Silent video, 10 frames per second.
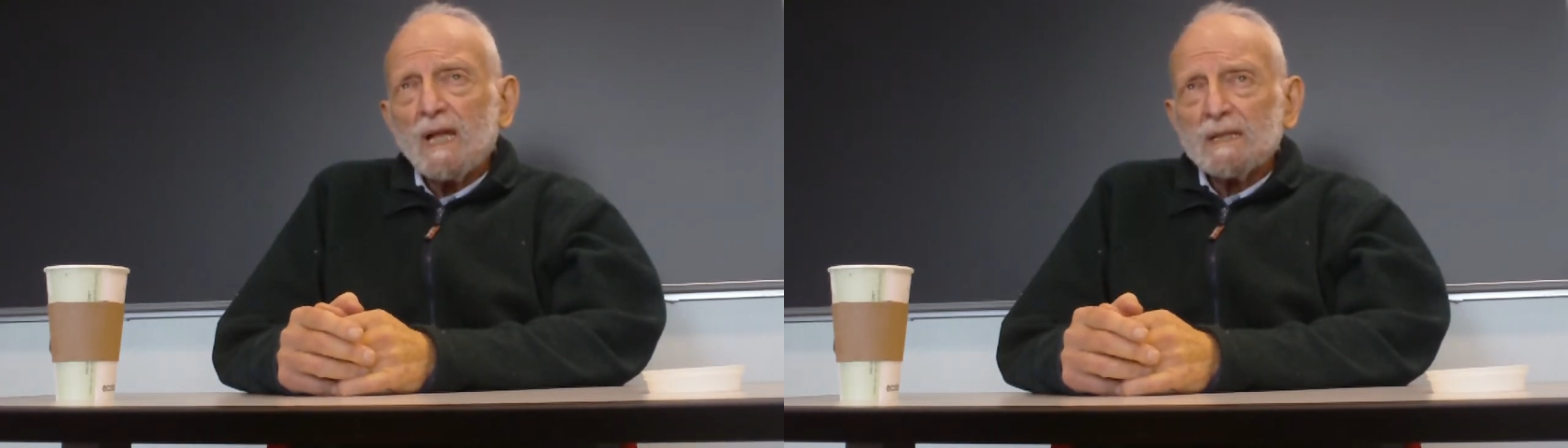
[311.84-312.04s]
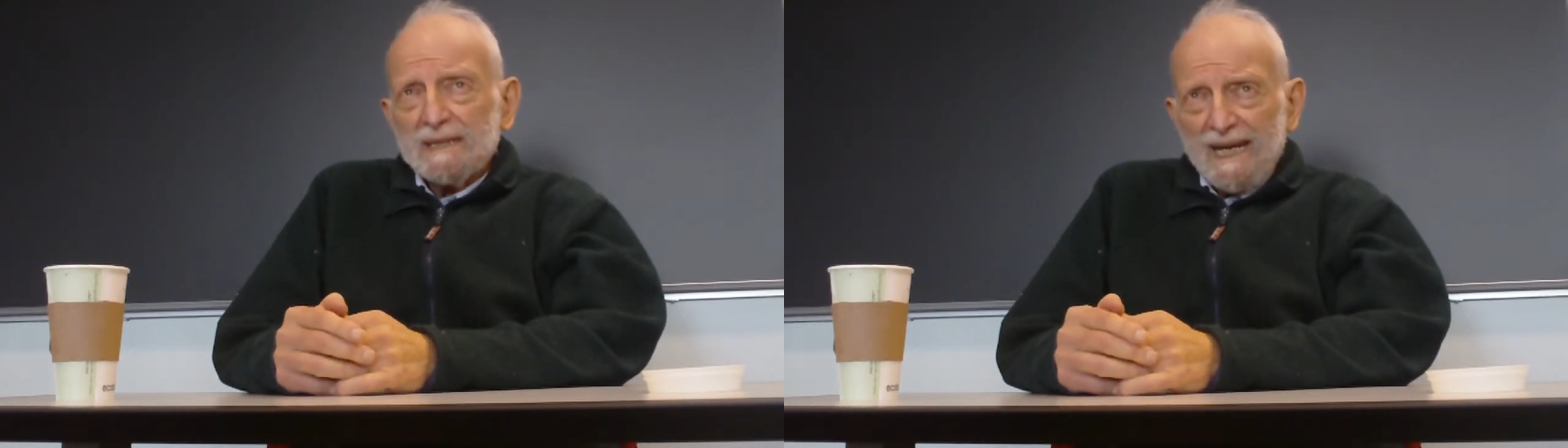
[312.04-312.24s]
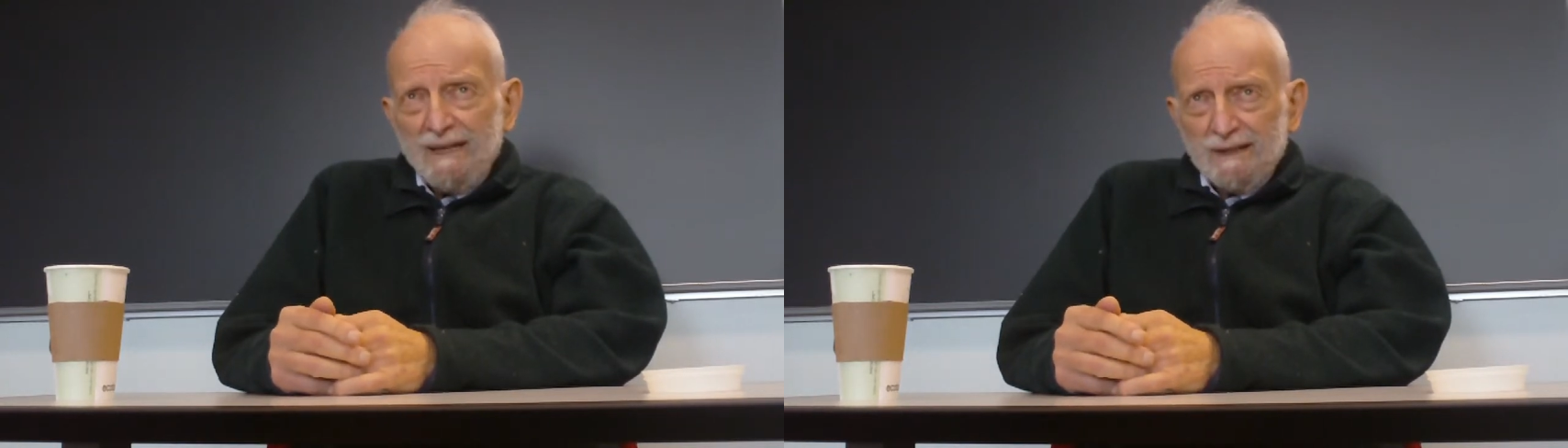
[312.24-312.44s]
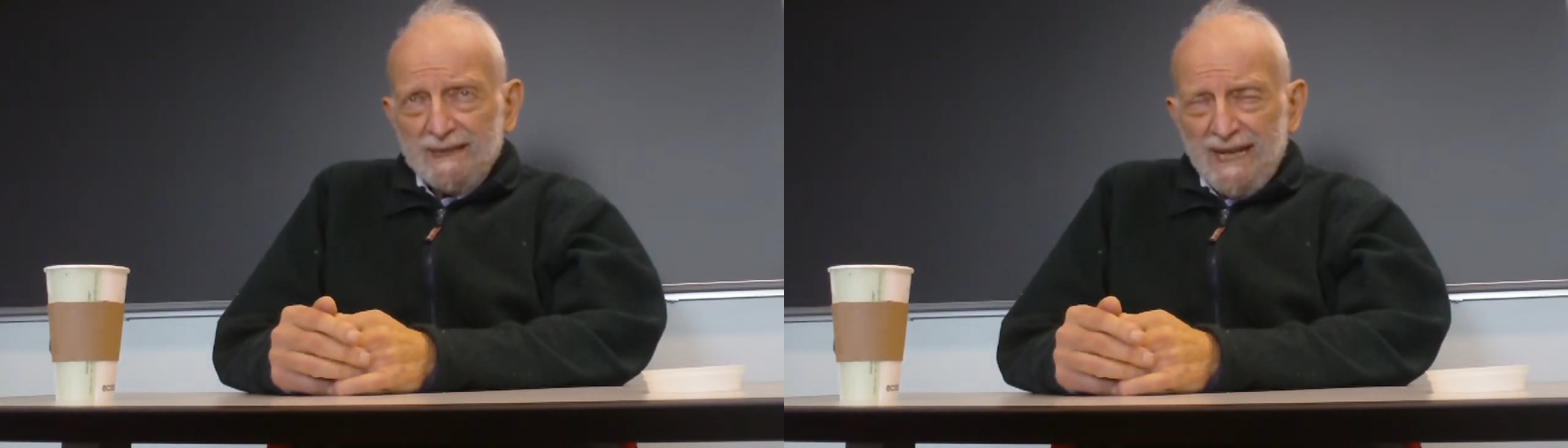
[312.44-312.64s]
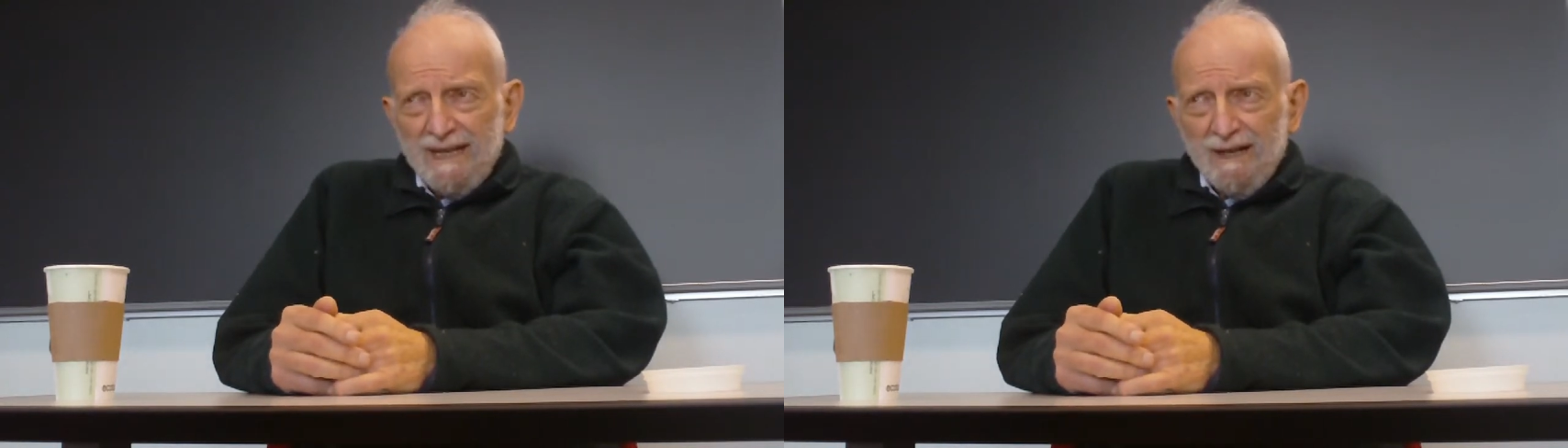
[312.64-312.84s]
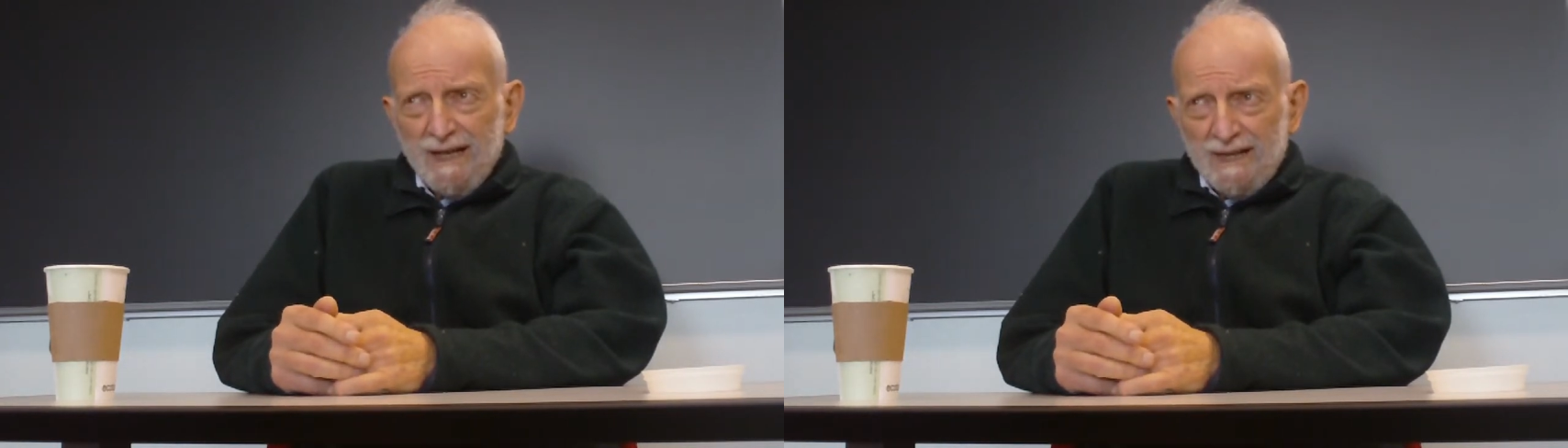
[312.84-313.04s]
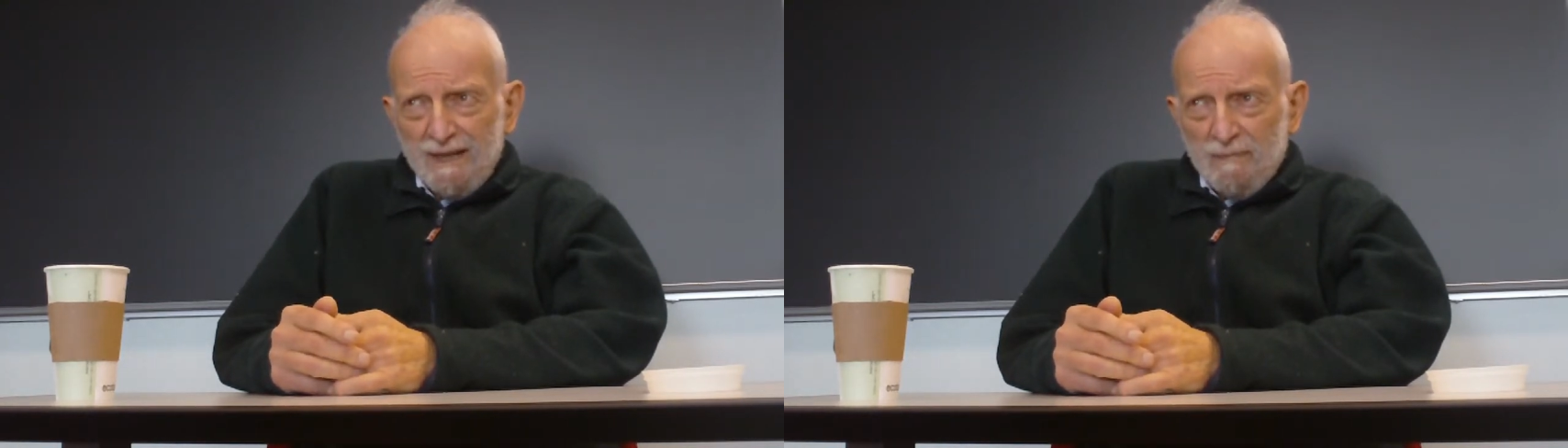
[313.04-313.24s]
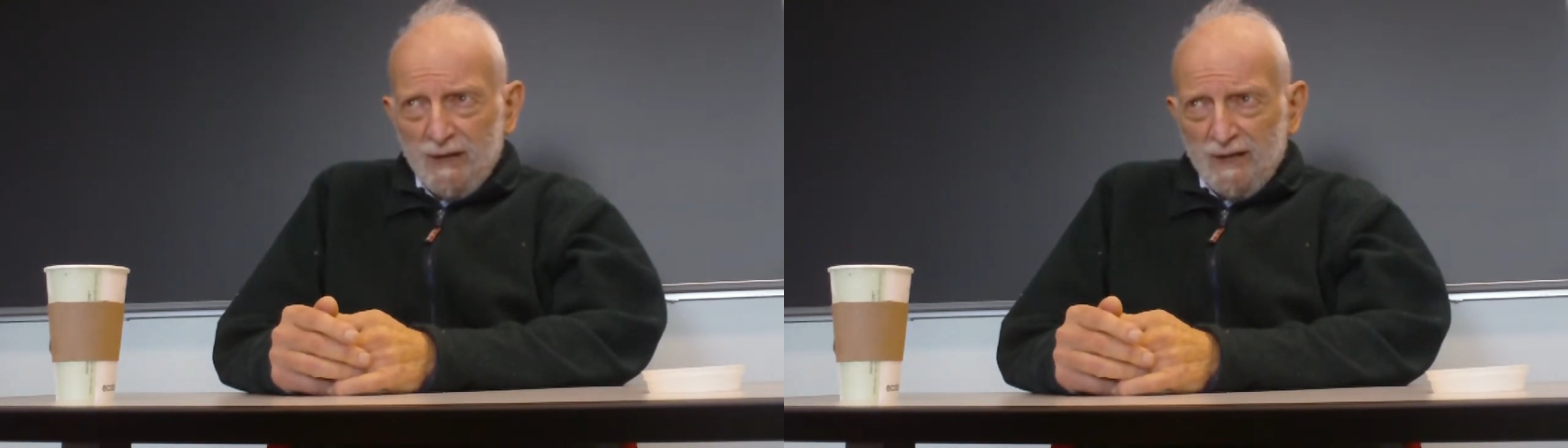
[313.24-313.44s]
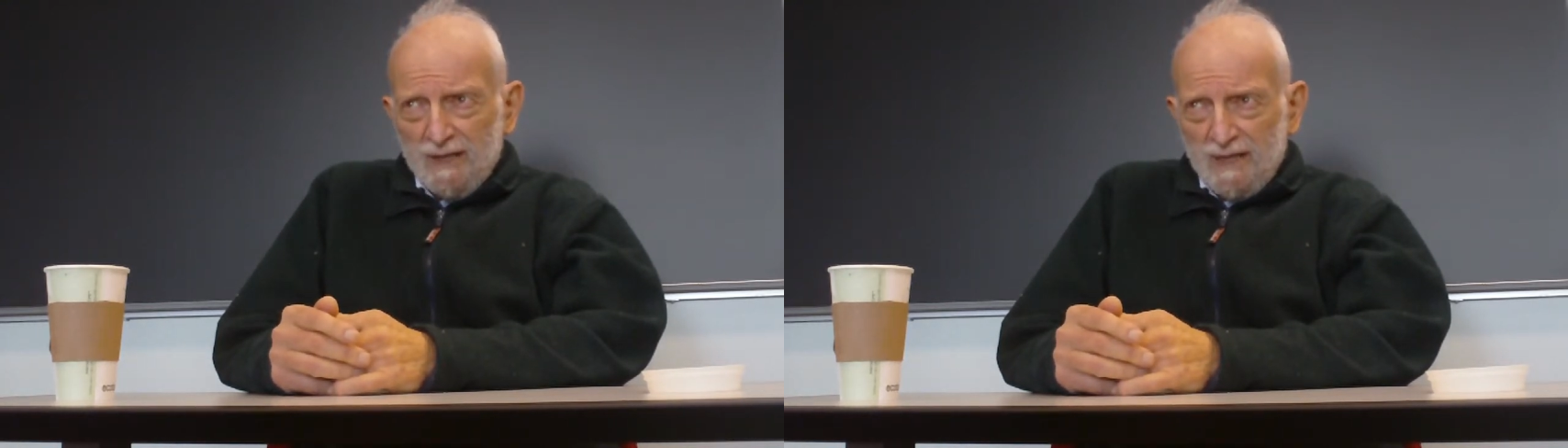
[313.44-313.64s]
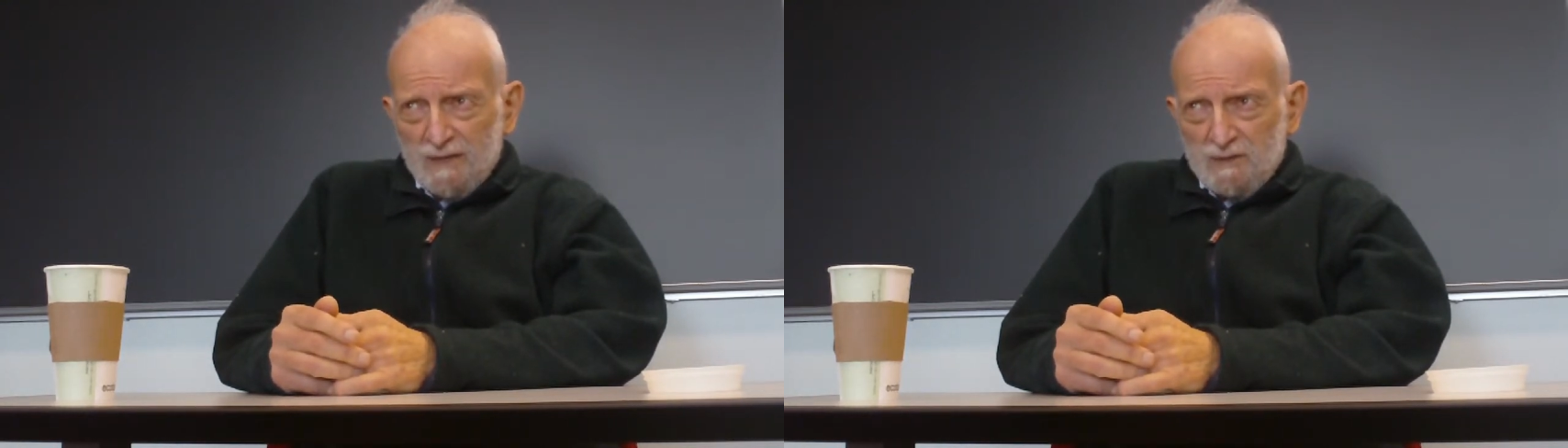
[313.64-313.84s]
Late on in
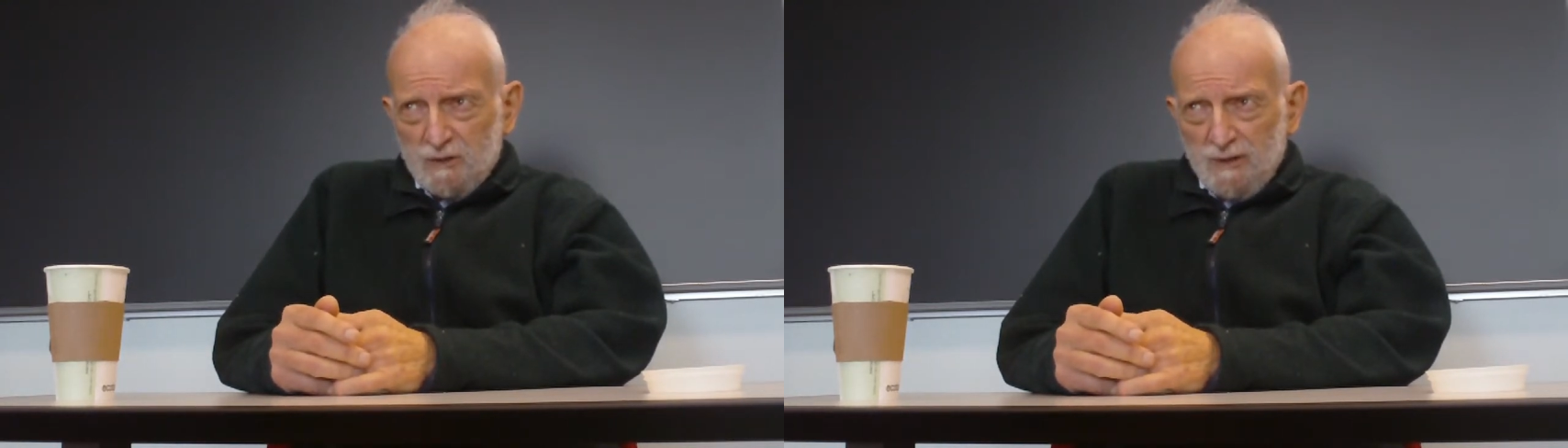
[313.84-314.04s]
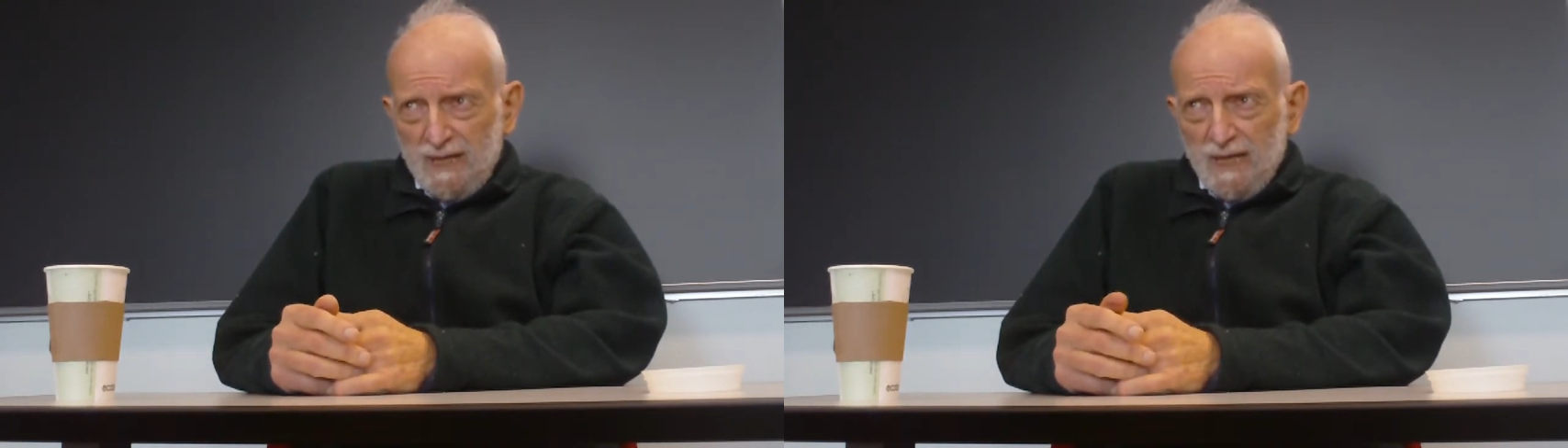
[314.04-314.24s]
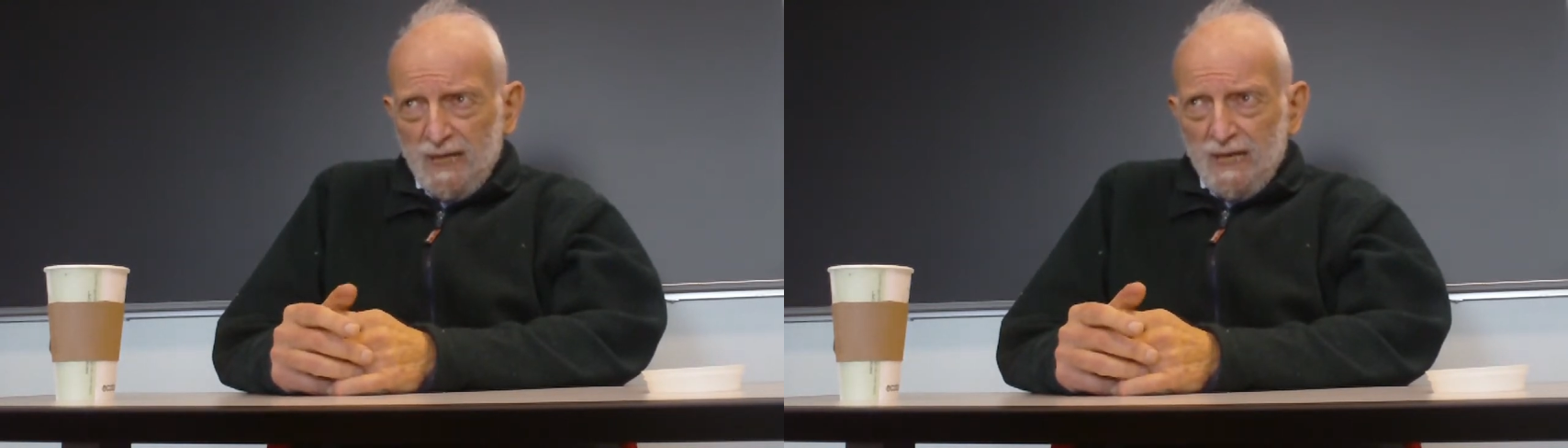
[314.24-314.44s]
American history,